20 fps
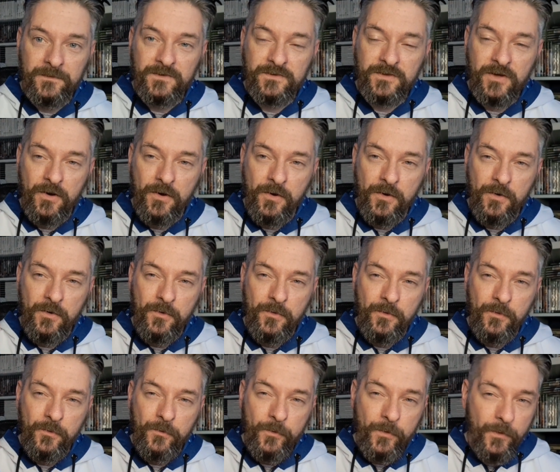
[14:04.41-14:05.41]

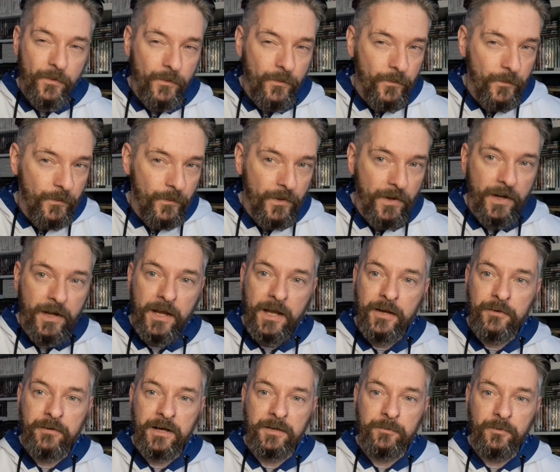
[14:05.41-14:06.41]
So
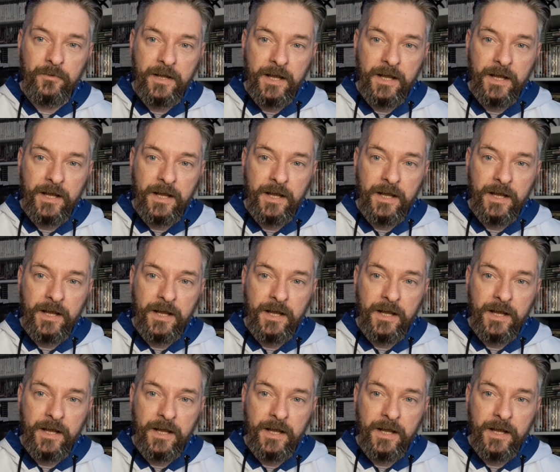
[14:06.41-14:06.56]
incredible